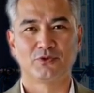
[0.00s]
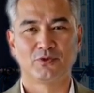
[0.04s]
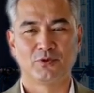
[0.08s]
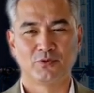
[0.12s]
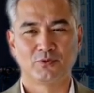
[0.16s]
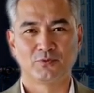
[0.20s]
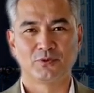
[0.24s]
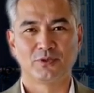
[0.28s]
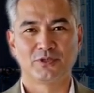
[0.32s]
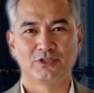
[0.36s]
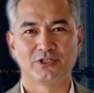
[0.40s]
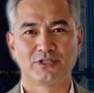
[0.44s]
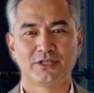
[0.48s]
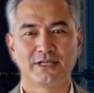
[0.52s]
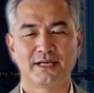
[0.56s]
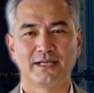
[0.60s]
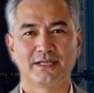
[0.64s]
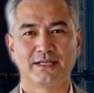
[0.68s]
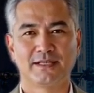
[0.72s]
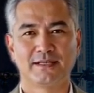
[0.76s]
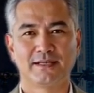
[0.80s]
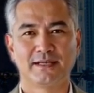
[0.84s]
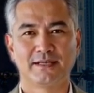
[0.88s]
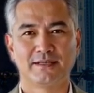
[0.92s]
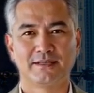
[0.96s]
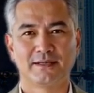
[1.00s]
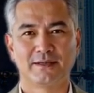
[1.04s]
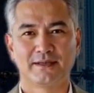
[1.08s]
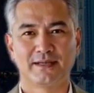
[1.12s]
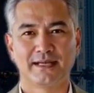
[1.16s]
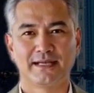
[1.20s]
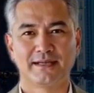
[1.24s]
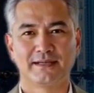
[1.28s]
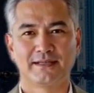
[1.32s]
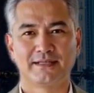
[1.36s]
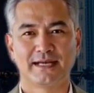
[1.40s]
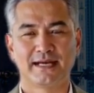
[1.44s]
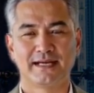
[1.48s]
originated in the
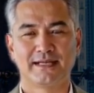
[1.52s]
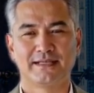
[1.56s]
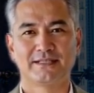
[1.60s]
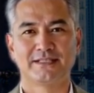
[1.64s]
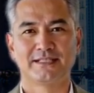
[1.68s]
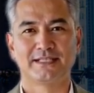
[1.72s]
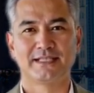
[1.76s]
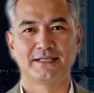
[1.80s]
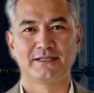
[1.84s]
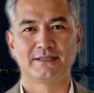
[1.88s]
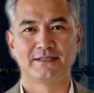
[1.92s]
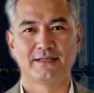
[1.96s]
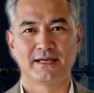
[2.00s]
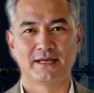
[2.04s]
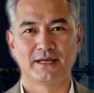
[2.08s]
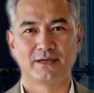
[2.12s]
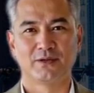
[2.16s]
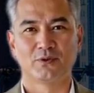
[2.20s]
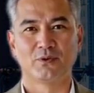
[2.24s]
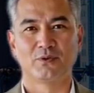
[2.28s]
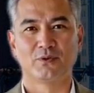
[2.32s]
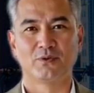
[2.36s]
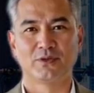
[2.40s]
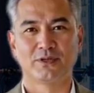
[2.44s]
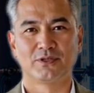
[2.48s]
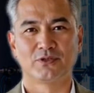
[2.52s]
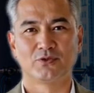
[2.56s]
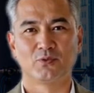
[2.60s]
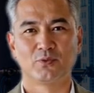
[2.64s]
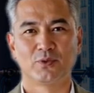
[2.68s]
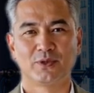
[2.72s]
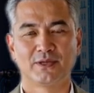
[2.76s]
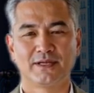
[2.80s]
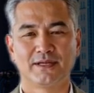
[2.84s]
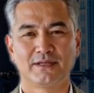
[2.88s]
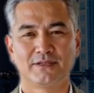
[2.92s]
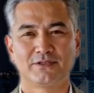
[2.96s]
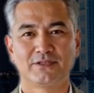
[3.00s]
late 19th and early
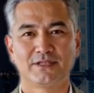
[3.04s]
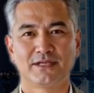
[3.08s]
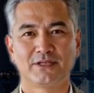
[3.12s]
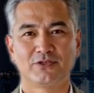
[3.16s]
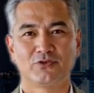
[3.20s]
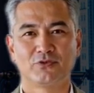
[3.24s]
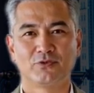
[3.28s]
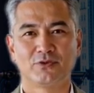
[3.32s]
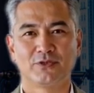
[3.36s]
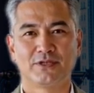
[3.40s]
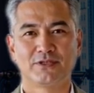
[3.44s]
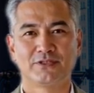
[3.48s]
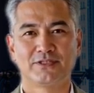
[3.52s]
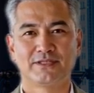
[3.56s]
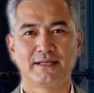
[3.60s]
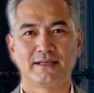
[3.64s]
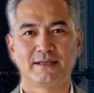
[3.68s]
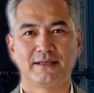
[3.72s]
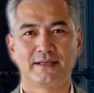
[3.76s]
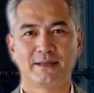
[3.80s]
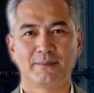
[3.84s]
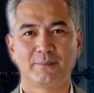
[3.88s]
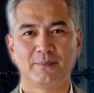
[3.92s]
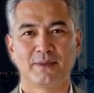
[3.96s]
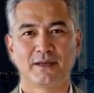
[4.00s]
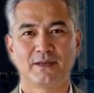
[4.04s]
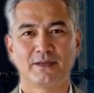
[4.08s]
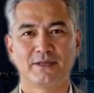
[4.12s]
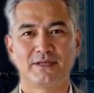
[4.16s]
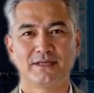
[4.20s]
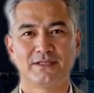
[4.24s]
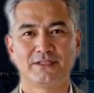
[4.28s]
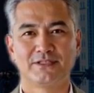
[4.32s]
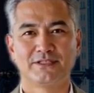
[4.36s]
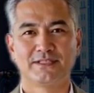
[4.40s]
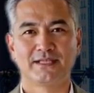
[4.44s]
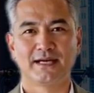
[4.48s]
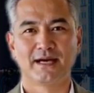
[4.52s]
20th centuries in the
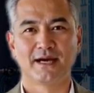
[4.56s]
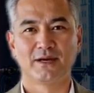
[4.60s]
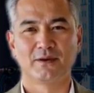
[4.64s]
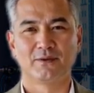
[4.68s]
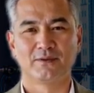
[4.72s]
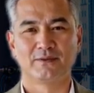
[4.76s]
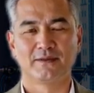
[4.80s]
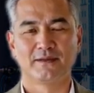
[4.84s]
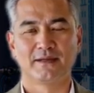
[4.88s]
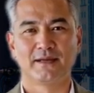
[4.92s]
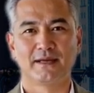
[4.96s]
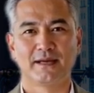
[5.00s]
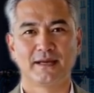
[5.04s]
American South,